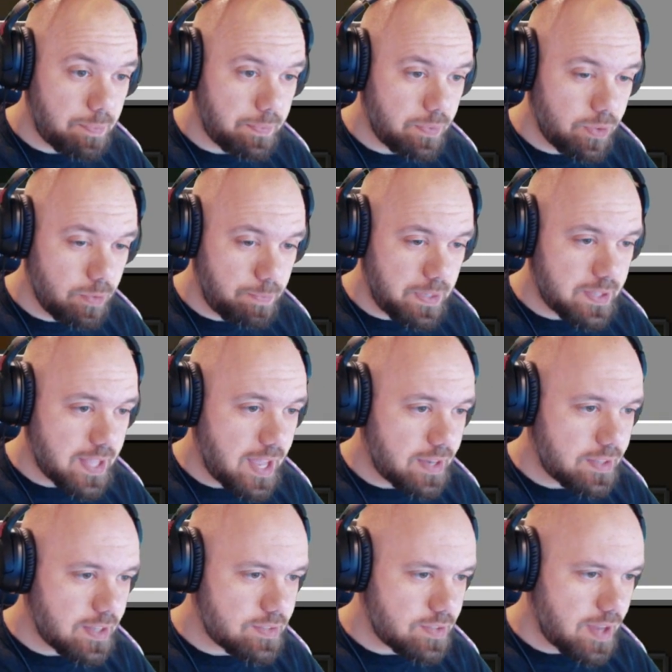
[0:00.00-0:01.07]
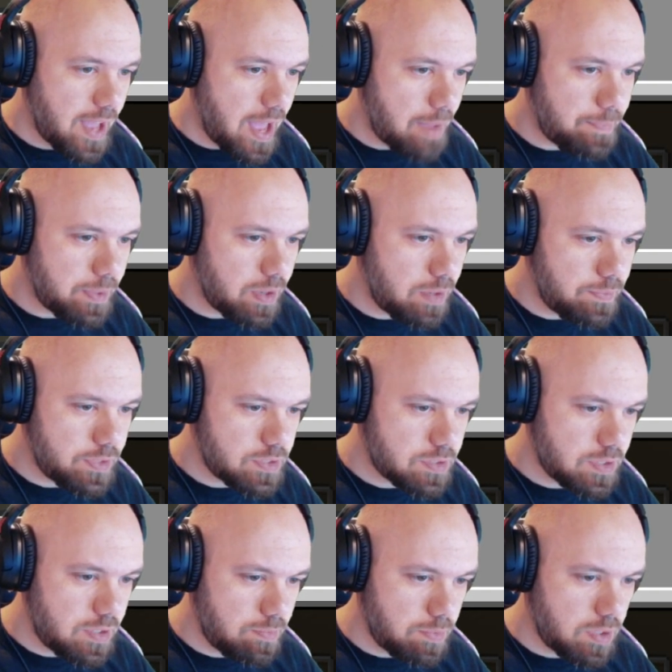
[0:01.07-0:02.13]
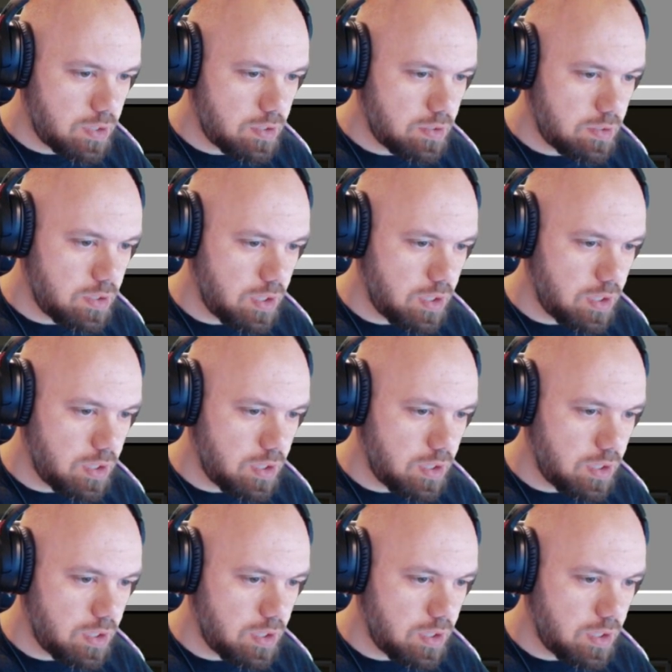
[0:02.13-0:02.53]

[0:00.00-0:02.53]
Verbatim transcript: hoping that doesn't happen, obviously, but you